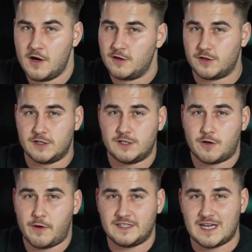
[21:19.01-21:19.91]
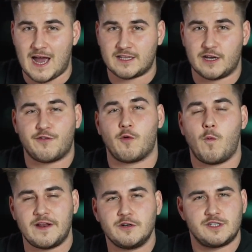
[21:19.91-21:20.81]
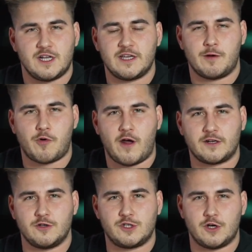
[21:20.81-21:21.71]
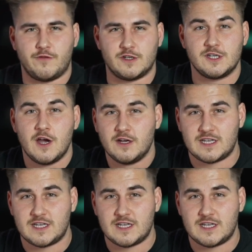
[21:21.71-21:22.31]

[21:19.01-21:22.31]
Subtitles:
So this is a great tactic for when you're selling a product or service,